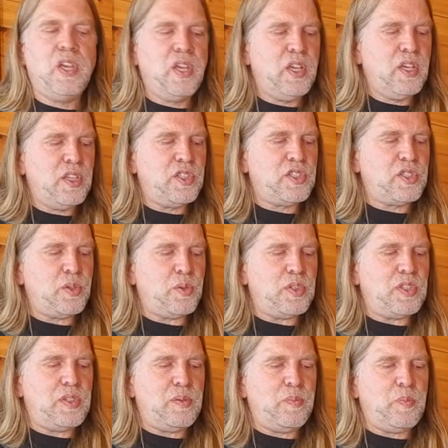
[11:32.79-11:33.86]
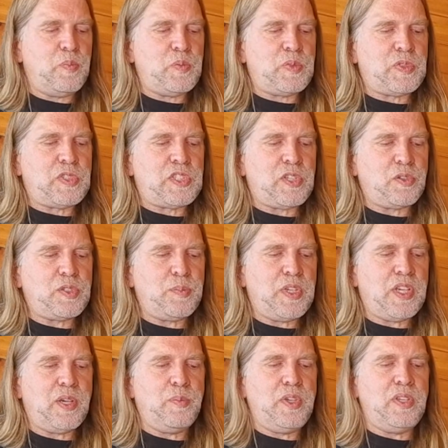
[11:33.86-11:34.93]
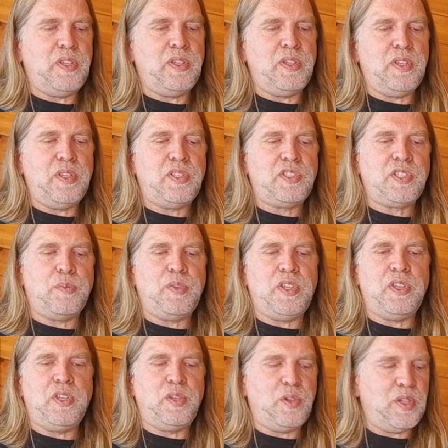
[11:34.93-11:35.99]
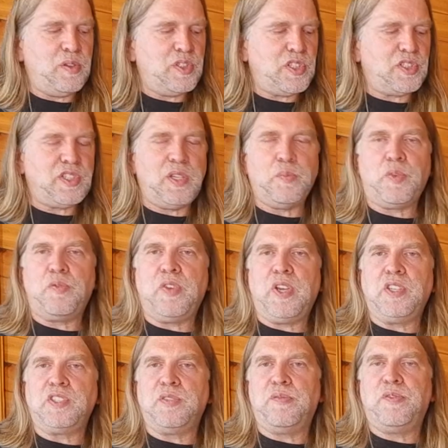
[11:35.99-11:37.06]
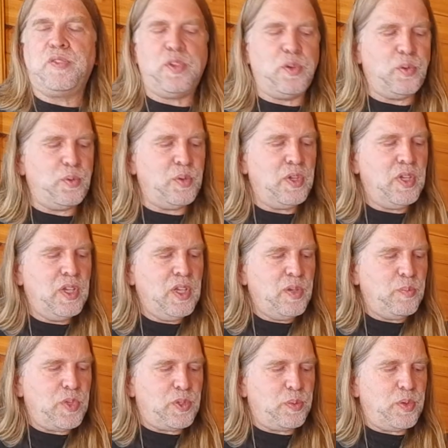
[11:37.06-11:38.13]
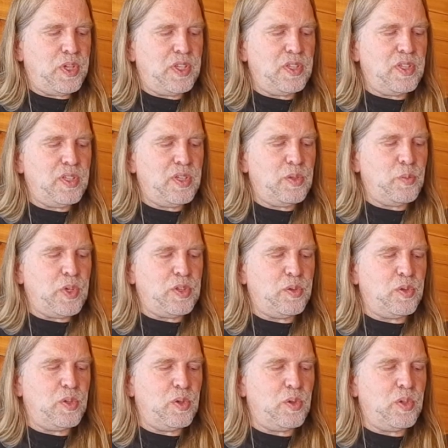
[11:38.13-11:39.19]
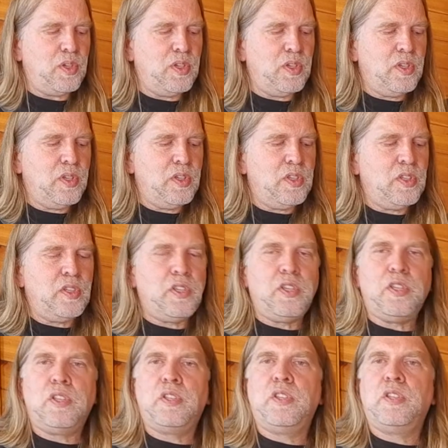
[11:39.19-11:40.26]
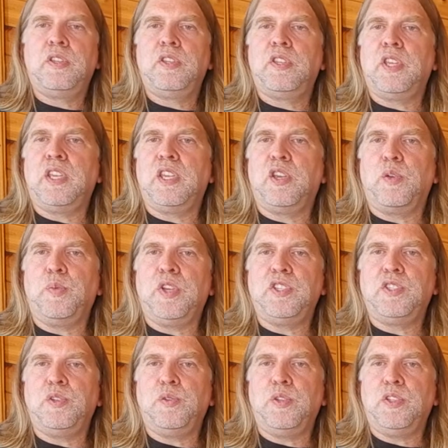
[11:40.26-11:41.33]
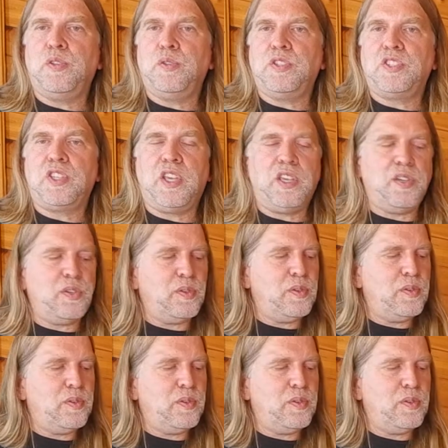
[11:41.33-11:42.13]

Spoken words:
So it starts becoming something that you can just improvise and flow between, whether you're taking arpeggio into a scale